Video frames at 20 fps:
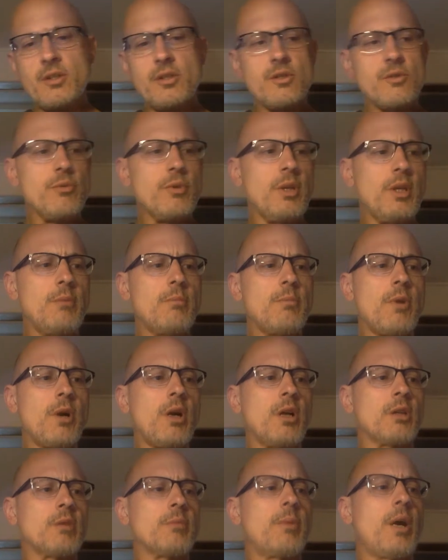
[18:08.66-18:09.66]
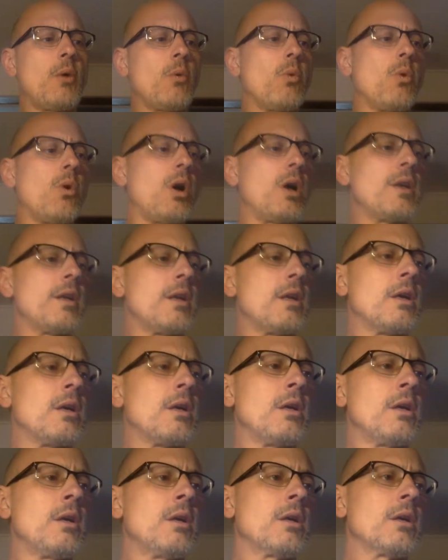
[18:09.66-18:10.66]
is really marked by one
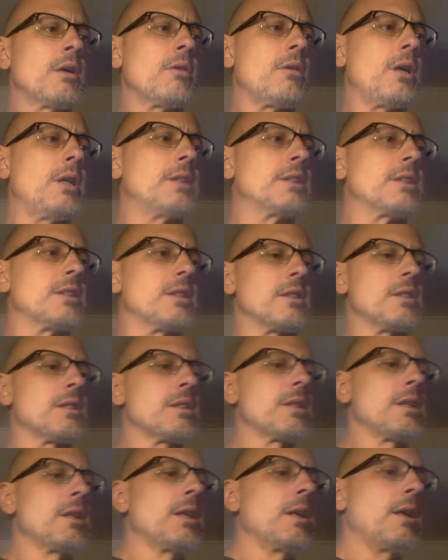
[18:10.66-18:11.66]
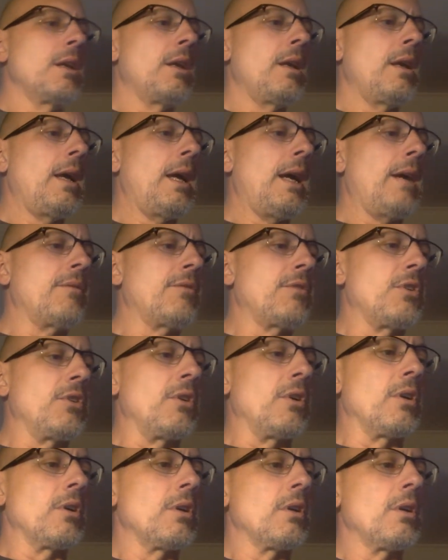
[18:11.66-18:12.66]
crisis
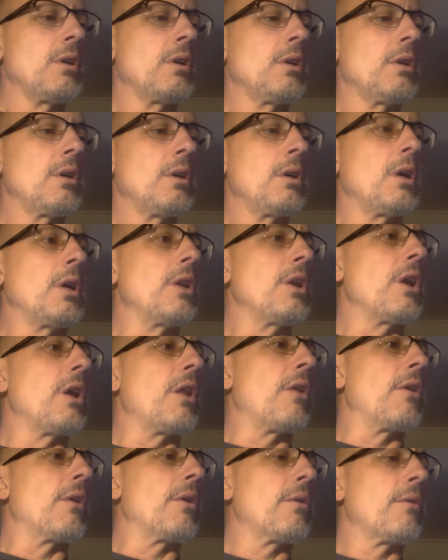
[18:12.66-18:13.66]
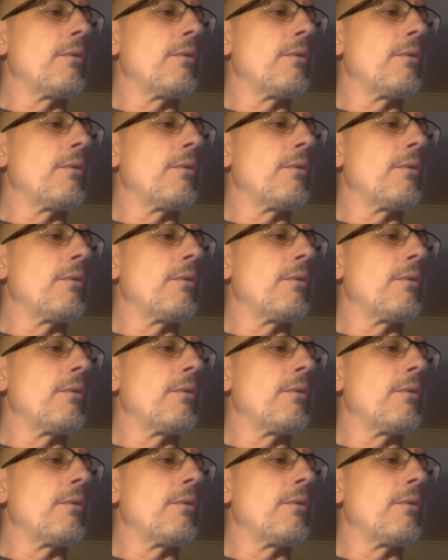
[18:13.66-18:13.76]
after another.